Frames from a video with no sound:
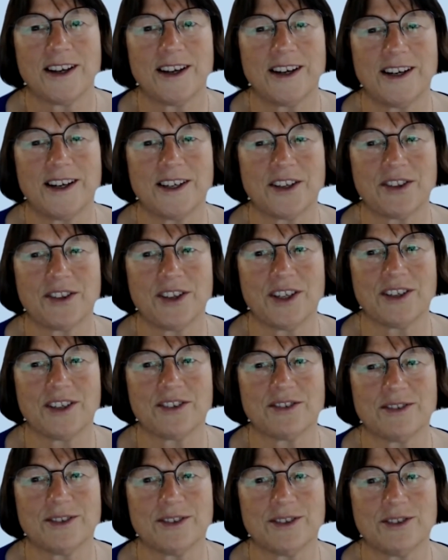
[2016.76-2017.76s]
I
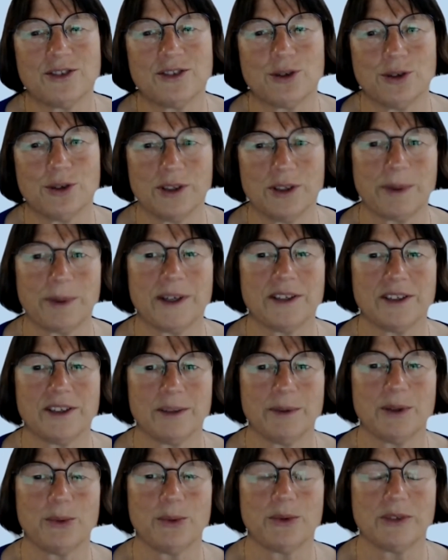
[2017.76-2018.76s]
think during the
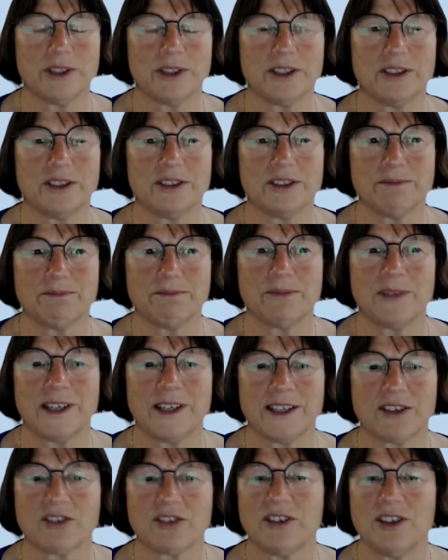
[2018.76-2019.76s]
pandemic, we've learned that
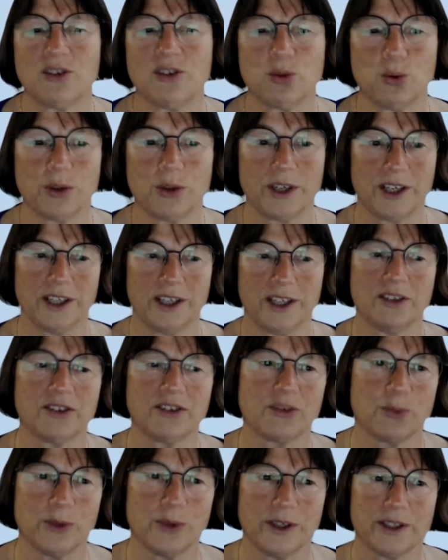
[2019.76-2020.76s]
actually talking in
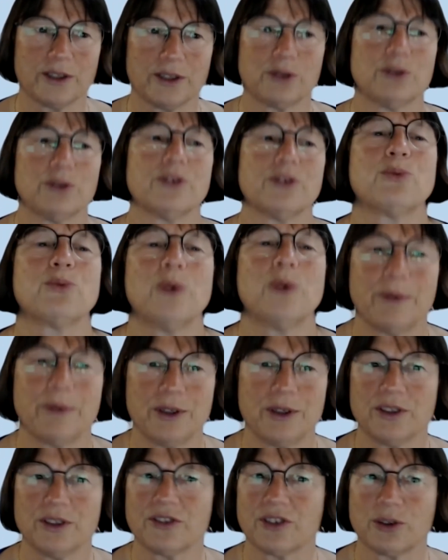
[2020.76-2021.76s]
this way across
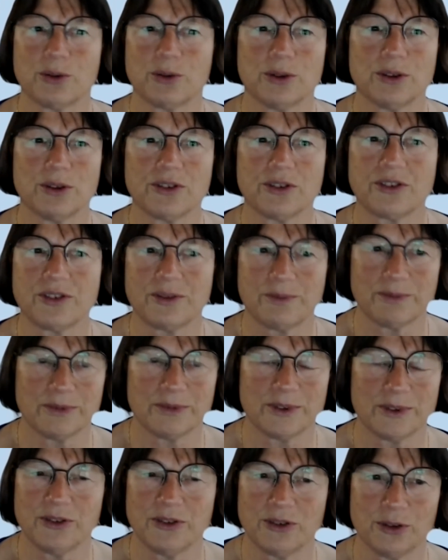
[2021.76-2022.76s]
webinars, across
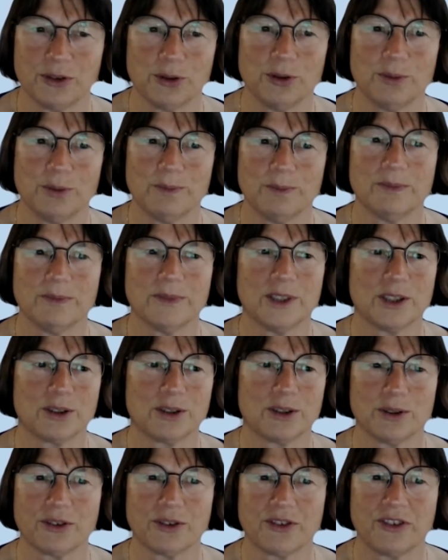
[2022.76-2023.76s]
Zoom,
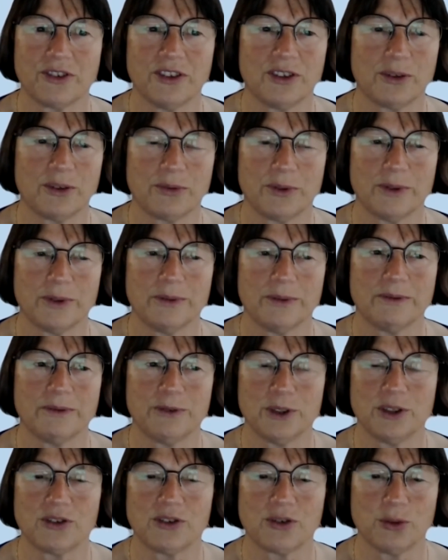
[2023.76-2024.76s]
across the different
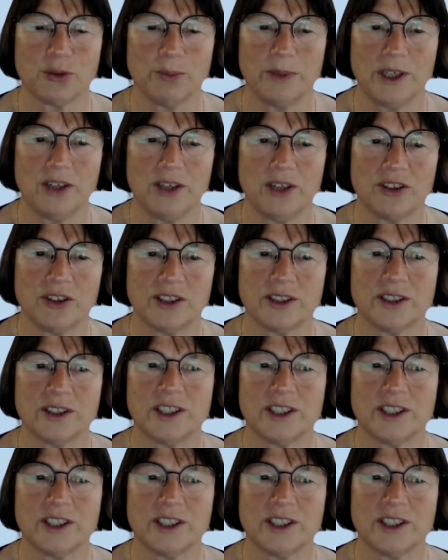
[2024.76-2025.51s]
virtual media